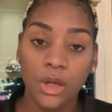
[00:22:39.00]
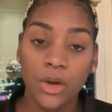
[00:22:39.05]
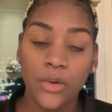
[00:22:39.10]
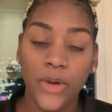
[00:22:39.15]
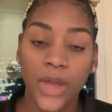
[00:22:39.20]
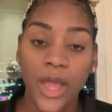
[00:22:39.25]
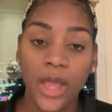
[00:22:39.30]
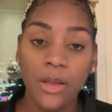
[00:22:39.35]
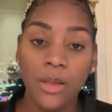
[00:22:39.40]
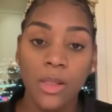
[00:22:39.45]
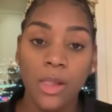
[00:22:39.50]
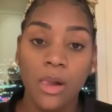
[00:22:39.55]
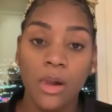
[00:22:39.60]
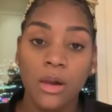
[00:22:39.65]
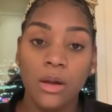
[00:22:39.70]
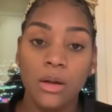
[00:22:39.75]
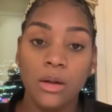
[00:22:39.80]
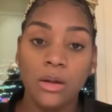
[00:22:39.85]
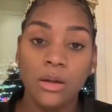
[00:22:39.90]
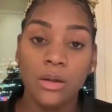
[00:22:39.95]
Okay?
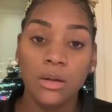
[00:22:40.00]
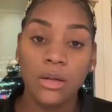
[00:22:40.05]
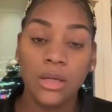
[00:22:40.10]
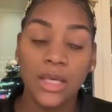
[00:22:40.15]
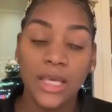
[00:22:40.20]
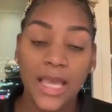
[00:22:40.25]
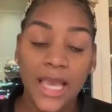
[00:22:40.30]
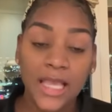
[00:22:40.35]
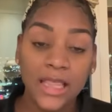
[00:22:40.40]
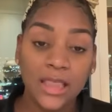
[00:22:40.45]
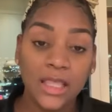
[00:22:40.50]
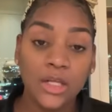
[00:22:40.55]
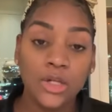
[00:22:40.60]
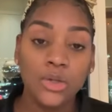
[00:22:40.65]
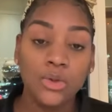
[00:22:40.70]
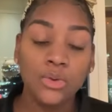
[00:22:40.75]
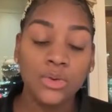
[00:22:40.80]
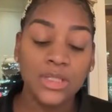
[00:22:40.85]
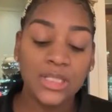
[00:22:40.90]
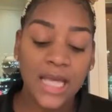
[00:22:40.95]
Get the
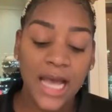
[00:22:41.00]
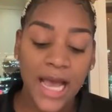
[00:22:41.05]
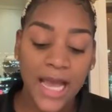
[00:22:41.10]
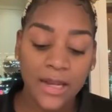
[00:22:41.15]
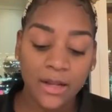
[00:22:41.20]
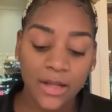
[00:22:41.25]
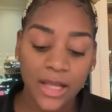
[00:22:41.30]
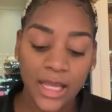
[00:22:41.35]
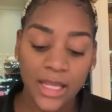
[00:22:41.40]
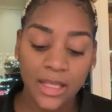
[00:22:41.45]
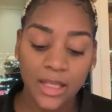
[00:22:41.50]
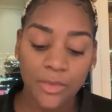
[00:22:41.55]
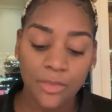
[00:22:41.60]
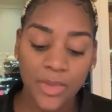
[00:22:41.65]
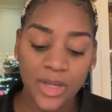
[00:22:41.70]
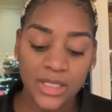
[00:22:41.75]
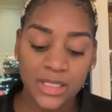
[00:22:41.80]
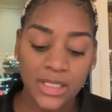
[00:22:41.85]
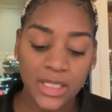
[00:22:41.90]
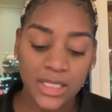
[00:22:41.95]
new title in the
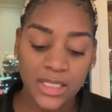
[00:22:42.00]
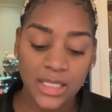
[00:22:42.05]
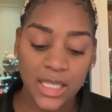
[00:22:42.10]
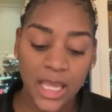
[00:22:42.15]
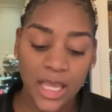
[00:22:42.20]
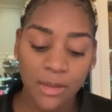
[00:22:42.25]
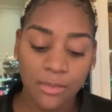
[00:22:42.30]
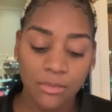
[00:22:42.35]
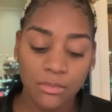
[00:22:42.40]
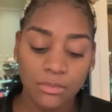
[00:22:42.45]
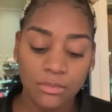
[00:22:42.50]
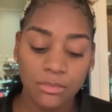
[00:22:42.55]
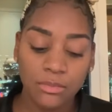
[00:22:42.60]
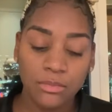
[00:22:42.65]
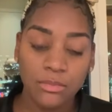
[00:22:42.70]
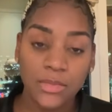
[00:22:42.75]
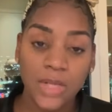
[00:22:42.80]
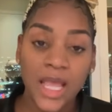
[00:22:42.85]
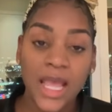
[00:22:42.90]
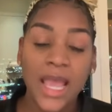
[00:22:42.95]
business name.
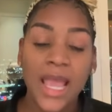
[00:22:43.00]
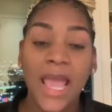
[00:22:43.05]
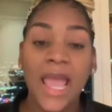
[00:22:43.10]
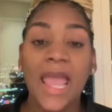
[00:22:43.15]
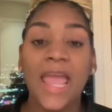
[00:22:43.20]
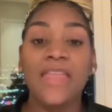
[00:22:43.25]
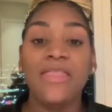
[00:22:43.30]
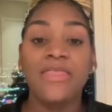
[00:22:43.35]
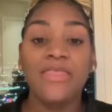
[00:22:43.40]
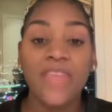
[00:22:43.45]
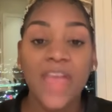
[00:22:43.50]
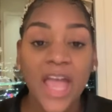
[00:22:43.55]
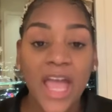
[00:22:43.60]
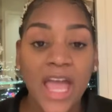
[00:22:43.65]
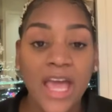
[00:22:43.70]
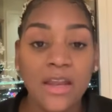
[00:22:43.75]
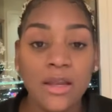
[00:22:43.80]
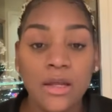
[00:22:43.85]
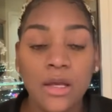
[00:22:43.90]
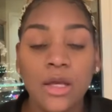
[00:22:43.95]
And
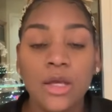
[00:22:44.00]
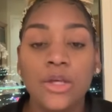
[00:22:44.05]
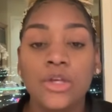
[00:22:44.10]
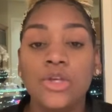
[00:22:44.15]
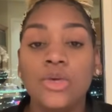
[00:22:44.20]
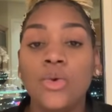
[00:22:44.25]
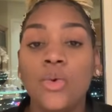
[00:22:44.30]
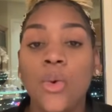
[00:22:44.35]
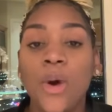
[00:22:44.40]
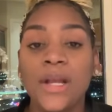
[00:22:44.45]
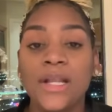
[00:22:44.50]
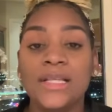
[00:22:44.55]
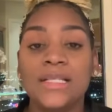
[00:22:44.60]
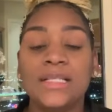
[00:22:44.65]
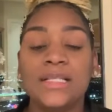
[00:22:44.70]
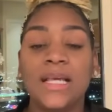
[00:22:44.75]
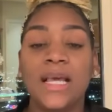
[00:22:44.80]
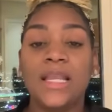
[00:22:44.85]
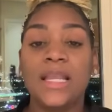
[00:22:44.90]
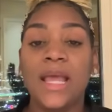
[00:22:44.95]
then you want to
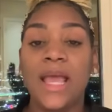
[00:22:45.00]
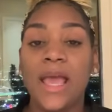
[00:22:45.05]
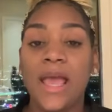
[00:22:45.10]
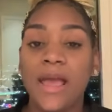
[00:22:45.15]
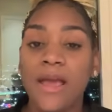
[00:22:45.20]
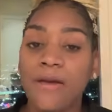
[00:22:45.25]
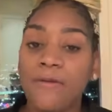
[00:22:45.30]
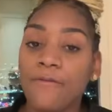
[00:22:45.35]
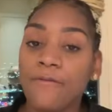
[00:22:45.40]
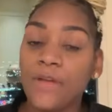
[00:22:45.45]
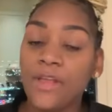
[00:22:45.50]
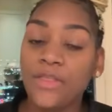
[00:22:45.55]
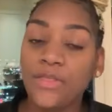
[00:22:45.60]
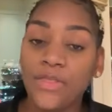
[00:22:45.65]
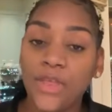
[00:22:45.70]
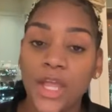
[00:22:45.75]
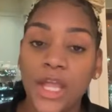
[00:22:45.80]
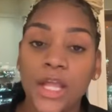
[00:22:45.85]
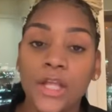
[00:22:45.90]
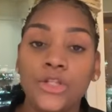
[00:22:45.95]
send
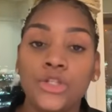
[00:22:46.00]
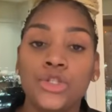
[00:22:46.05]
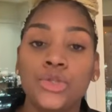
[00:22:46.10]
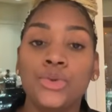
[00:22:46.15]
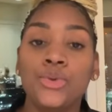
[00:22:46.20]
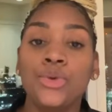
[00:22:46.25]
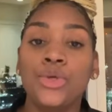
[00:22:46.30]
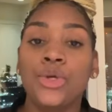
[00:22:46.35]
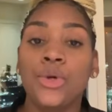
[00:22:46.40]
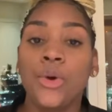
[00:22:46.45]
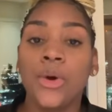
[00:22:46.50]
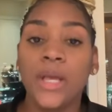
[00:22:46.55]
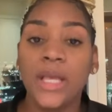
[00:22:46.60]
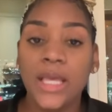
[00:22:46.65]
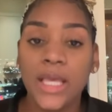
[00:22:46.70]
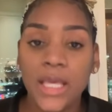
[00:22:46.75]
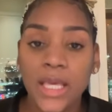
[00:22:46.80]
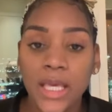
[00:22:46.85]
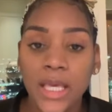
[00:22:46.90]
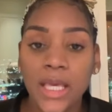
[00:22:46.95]
everything to
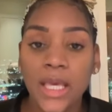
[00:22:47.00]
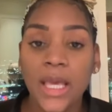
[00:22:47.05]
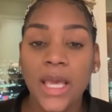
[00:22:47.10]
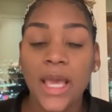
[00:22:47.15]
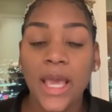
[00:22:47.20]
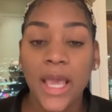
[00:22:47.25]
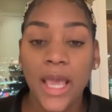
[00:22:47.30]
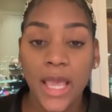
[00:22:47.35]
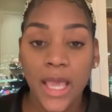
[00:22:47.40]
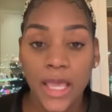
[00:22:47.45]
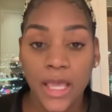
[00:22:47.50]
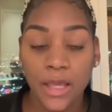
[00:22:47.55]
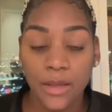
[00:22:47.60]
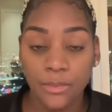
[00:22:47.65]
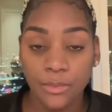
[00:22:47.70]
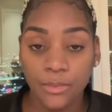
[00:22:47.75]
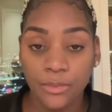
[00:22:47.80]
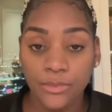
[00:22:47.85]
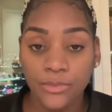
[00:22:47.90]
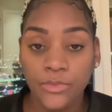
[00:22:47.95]
your EA,
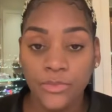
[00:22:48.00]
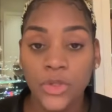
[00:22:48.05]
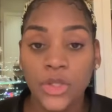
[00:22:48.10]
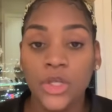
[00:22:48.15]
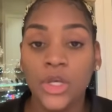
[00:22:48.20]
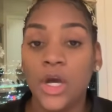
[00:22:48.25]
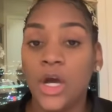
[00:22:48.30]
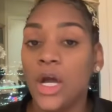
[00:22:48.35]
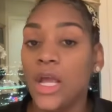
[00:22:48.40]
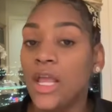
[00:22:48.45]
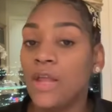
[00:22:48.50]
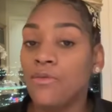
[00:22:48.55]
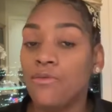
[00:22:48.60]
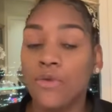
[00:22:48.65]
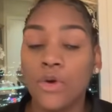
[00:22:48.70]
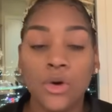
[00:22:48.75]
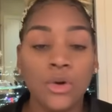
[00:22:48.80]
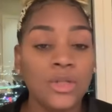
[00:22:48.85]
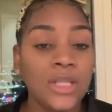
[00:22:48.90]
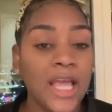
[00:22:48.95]
your
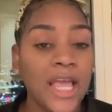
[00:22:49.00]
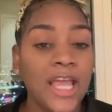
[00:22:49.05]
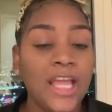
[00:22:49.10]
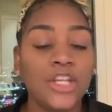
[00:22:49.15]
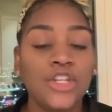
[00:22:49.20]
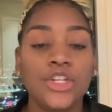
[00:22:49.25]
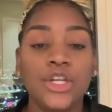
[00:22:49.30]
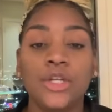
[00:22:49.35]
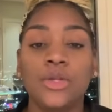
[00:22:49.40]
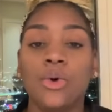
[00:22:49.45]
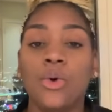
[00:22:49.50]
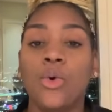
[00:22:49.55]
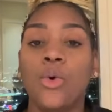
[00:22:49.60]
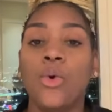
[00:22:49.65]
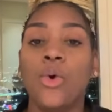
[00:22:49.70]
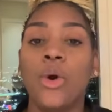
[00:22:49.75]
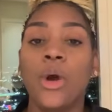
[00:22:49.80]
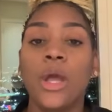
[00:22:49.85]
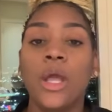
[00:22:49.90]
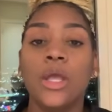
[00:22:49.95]
enrolled agent
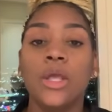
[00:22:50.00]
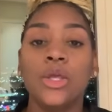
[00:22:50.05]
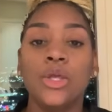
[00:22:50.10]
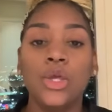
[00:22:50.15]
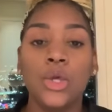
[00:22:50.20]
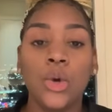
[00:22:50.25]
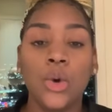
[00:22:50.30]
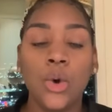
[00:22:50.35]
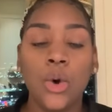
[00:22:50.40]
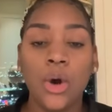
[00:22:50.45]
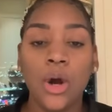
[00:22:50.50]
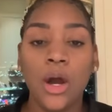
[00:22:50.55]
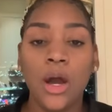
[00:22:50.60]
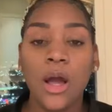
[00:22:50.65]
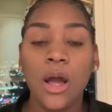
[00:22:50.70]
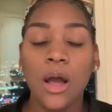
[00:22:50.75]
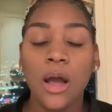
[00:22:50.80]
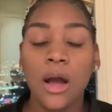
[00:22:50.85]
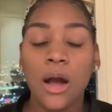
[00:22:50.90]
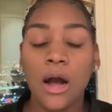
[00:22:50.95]
or
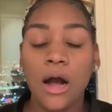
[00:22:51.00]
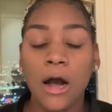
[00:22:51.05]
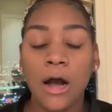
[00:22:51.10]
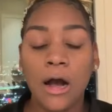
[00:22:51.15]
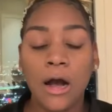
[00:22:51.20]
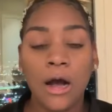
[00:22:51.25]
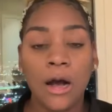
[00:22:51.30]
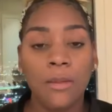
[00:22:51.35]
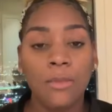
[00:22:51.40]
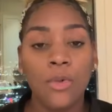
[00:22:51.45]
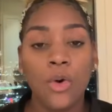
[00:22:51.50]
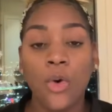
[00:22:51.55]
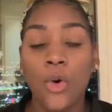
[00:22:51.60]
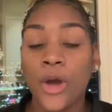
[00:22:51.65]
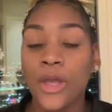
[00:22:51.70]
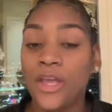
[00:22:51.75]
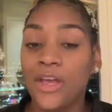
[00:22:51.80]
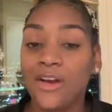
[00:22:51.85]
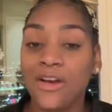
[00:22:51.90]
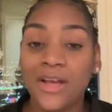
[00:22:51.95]
your
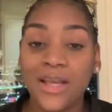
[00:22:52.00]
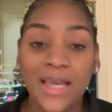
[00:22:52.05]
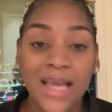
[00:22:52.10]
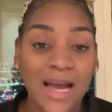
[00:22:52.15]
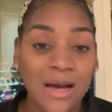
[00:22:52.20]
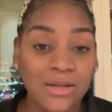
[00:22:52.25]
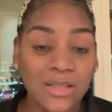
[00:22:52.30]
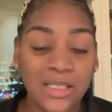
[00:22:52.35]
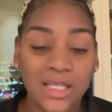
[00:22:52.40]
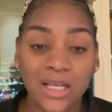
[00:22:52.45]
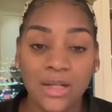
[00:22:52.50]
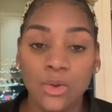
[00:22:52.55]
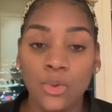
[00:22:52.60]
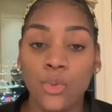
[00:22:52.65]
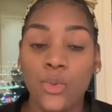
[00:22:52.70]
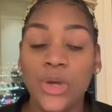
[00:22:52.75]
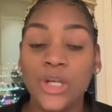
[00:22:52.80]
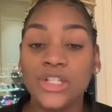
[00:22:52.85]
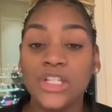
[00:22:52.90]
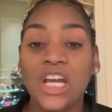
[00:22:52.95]

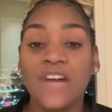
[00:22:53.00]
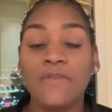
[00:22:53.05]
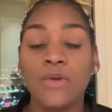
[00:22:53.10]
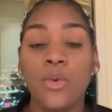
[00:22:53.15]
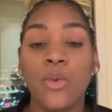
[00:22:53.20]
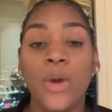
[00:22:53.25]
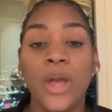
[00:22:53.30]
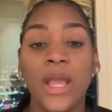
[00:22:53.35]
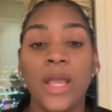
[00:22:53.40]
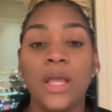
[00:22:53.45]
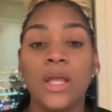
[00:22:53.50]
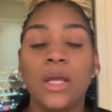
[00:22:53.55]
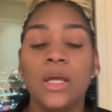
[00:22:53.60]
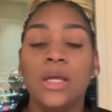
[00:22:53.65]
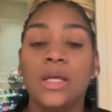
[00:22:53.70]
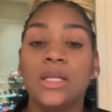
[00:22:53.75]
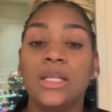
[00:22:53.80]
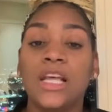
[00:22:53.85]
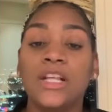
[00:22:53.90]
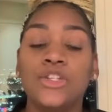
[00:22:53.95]
accountant, whichever way
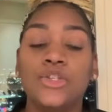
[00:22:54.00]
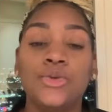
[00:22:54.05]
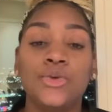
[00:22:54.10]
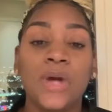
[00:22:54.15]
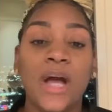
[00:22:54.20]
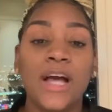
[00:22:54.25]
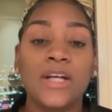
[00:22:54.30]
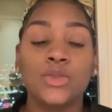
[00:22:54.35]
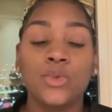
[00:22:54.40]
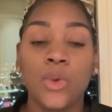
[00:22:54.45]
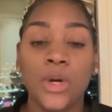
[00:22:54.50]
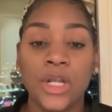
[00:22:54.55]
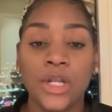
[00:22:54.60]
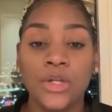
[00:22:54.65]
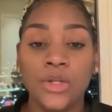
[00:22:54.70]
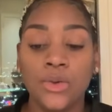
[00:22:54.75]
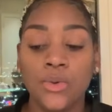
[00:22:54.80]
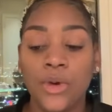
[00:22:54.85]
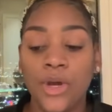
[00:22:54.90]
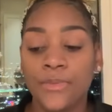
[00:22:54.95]
that you guys want
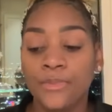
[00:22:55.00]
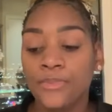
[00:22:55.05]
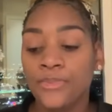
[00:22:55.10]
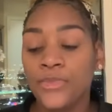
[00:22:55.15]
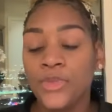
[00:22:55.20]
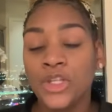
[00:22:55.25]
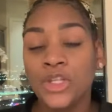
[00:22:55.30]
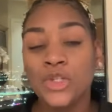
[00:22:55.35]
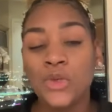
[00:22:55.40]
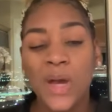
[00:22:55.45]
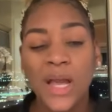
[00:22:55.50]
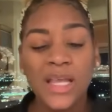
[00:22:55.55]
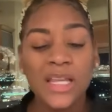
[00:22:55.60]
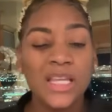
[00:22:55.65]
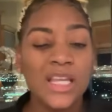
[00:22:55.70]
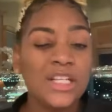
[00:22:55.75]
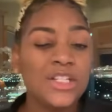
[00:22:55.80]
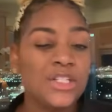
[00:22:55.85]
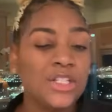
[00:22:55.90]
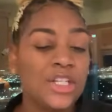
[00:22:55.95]
to do it. So I
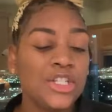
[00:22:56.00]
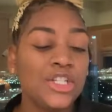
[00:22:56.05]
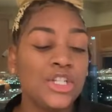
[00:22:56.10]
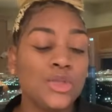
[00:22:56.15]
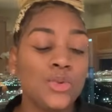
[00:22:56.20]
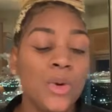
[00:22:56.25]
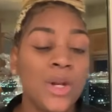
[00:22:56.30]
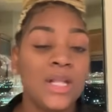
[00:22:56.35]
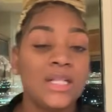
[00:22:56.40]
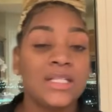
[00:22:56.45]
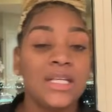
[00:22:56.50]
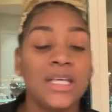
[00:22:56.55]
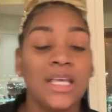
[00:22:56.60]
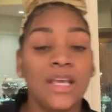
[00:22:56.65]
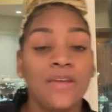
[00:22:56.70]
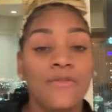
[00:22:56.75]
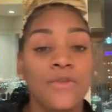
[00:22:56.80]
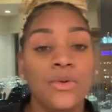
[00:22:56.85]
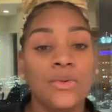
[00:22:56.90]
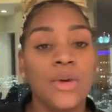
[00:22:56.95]
initially just wanted to
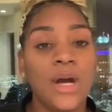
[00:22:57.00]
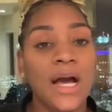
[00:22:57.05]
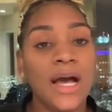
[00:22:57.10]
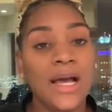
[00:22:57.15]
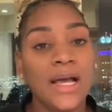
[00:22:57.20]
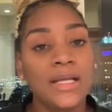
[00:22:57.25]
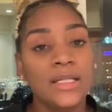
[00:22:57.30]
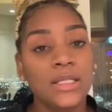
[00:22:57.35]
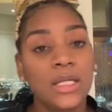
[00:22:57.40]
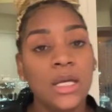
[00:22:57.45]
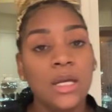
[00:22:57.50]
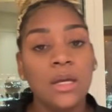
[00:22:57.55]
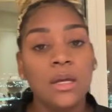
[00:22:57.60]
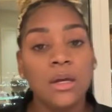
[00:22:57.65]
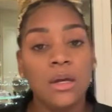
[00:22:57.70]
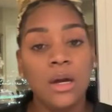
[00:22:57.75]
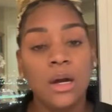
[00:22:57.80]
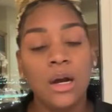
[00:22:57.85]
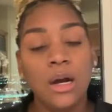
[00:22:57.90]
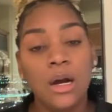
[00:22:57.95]
give you guys
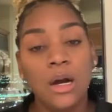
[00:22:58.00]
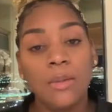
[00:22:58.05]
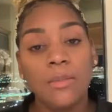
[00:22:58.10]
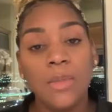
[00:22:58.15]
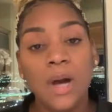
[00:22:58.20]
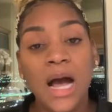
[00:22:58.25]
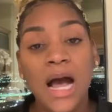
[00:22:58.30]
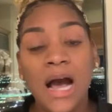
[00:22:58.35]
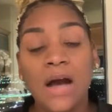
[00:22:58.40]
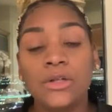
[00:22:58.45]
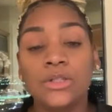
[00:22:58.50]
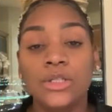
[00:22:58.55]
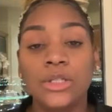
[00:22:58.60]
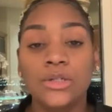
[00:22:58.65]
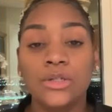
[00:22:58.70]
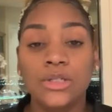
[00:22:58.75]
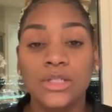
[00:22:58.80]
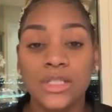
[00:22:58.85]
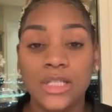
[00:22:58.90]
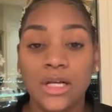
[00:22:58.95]
how
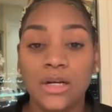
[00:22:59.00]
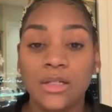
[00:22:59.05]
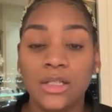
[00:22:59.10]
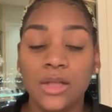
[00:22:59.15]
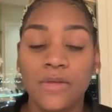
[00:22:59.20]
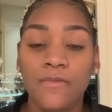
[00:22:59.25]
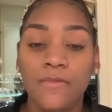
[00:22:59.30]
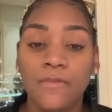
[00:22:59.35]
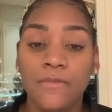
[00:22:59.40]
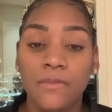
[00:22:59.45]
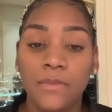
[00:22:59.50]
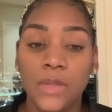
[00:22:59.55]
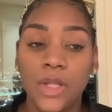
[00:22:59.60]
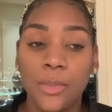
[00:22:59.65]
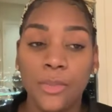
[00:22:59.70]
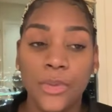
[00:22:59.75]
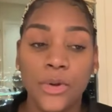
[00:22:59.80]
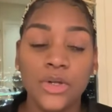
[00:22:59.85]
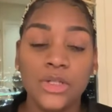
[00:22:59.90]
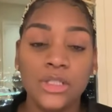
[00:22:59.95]
to sell
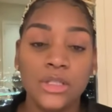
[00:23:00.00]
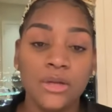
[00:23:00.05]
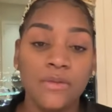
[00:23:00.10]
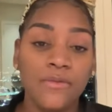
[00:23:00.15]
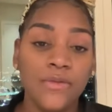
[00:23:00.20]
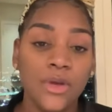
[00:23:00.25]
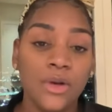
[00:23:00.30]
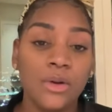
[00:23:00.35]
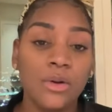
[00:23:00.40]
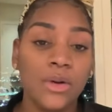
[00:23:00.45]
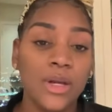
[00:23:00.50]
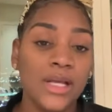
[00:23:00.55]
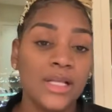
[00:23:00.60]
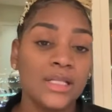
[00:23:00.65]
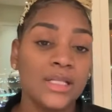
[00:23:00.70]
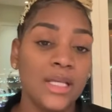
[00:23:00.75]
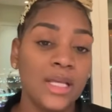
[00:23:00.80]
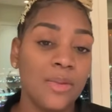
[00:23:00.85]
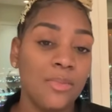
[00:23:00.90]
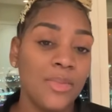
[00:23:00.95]
the personal vehicle
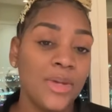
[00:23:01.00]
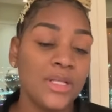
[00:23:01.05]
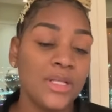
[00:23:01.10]
into your